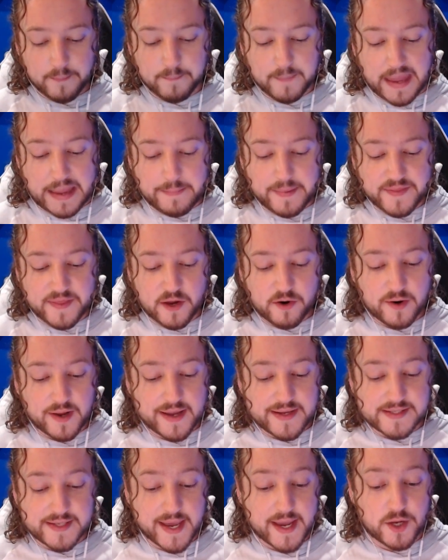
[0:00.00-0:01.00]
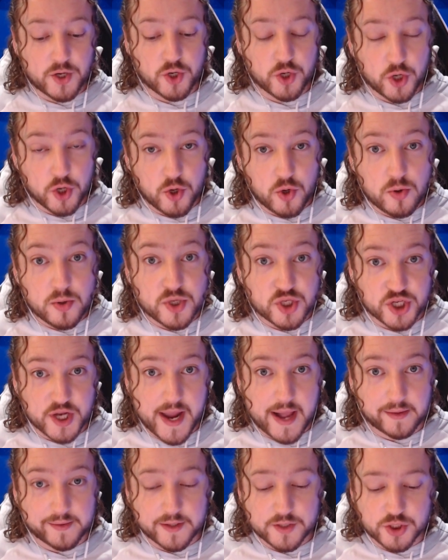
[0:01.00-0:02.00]
maybe there is a new
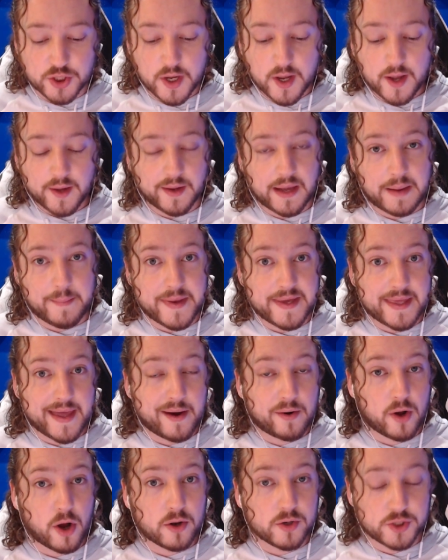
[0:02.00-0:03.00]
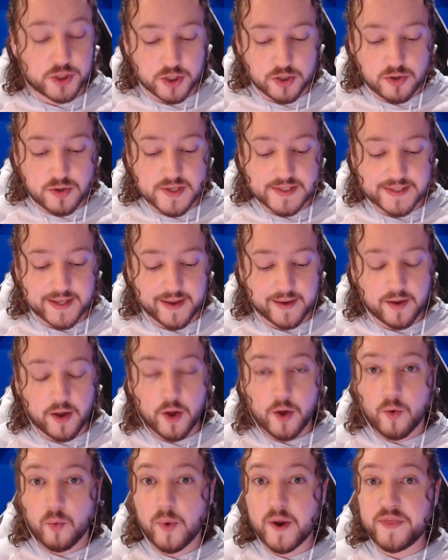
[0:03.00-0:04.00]
challenge coming out on Tuesday
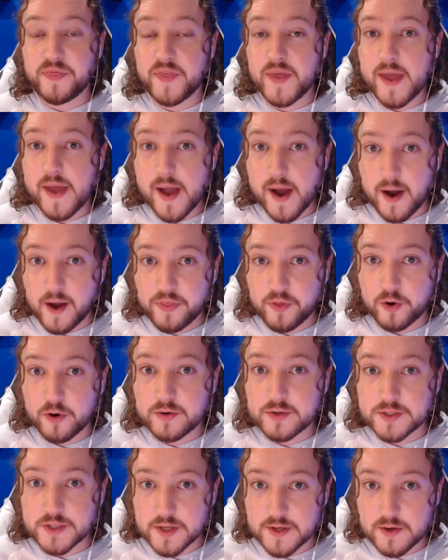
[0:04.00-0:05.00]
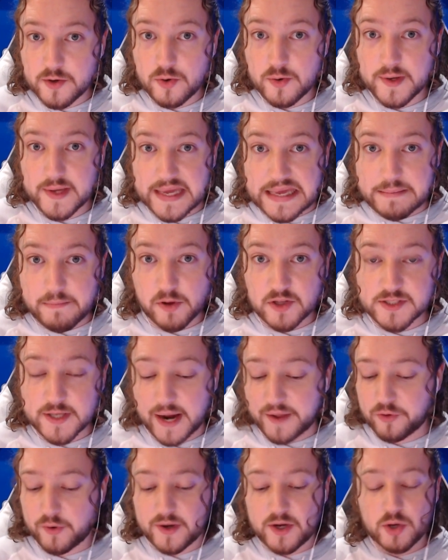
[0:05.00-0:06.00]
with the other two emotes,
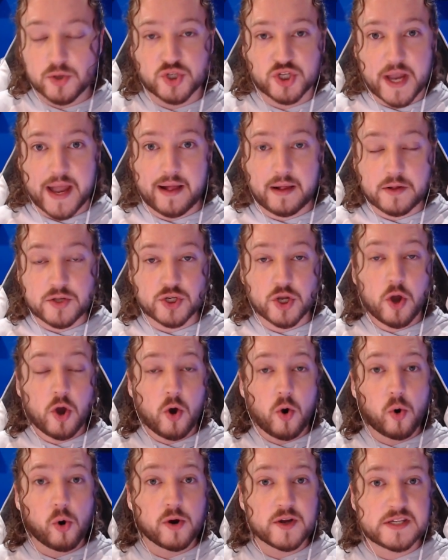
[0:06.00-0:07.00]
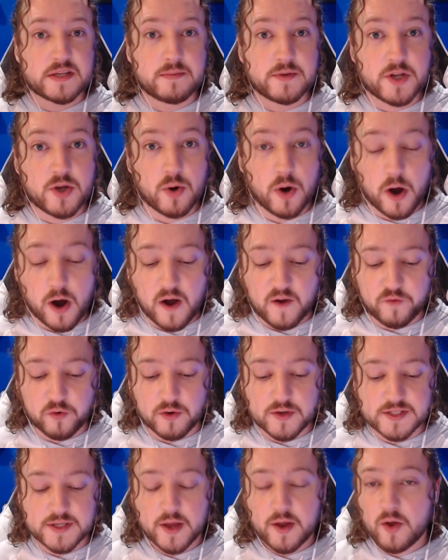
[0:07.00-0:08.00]
either a new challenge or some new
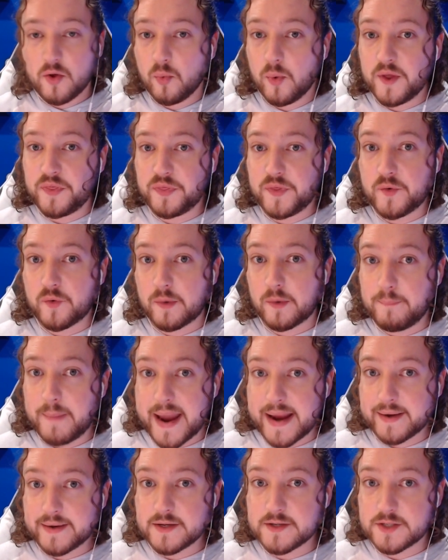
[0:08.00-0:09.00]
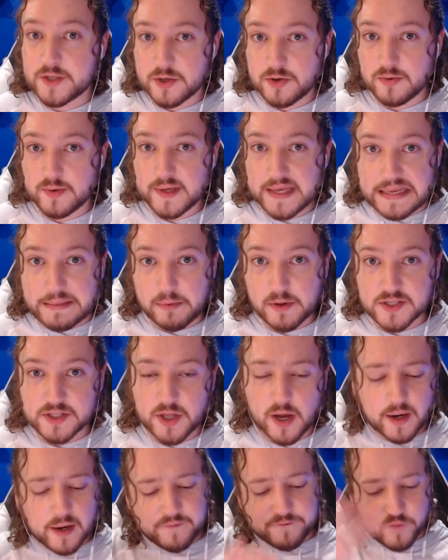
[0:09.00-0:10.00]
offers with the remaining two emotes.
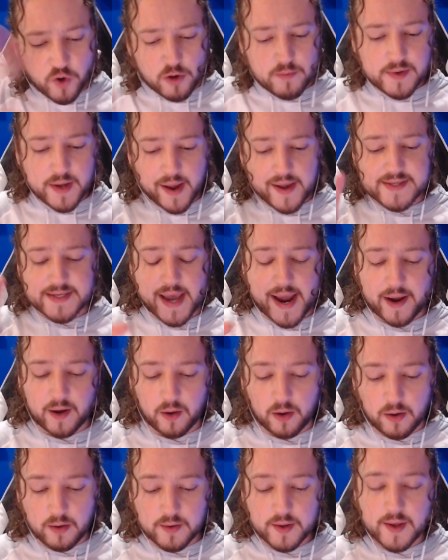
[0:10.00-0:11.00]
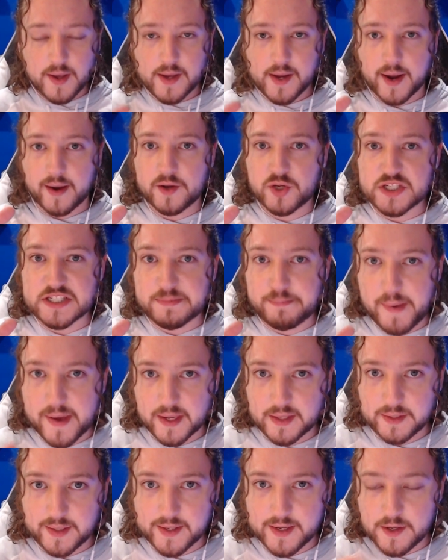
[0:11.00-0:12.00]
Not confirmed, guys, at all. Kind of just
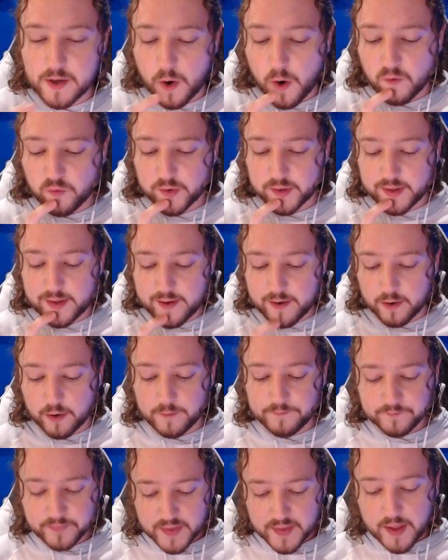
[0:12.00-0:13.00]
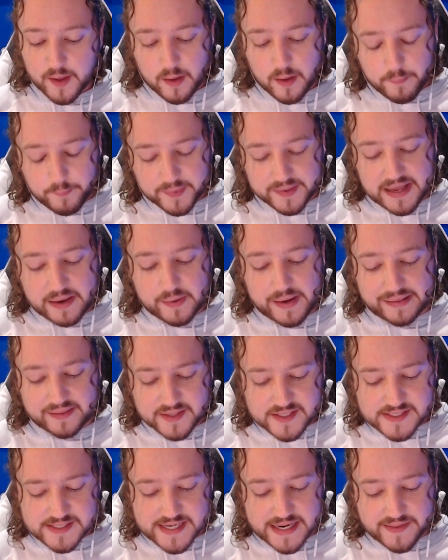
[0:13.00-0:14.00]
speculating over here. But I would have
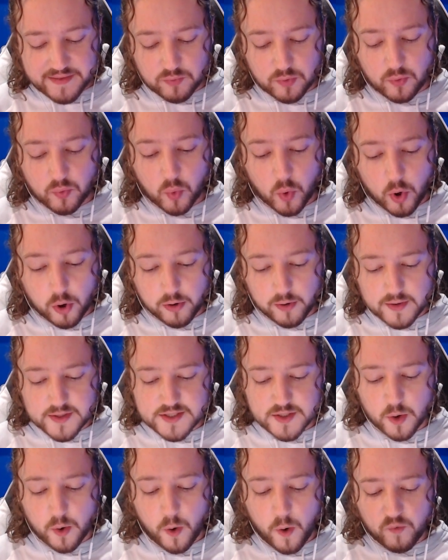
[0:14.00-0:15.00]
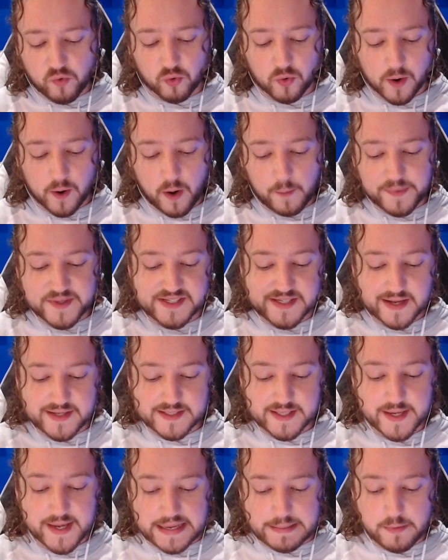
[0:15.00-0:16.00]
to say the rewards overall,
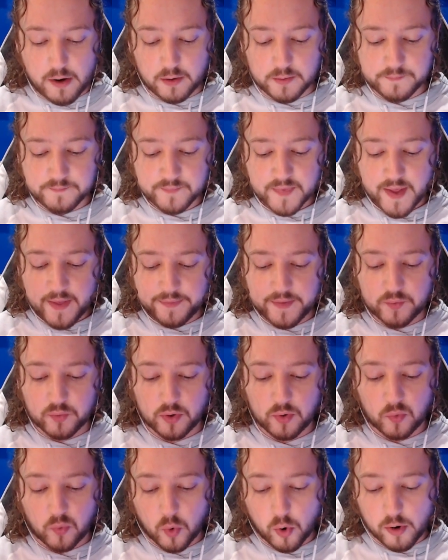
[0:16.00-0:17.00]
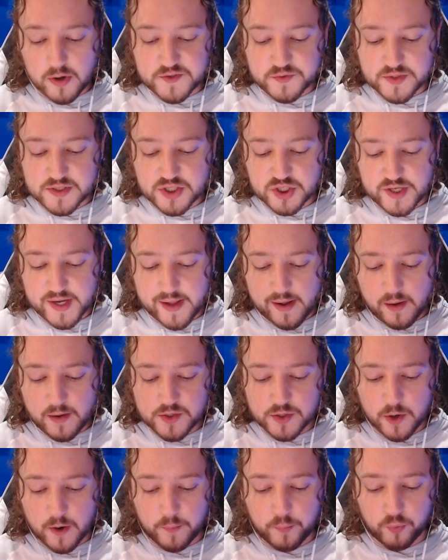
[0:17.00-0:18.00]
besides the emote, the rewards for this
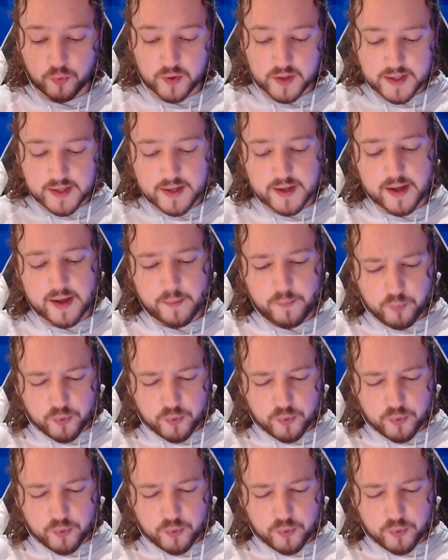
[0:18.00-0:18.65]
challenge are pretty, uh,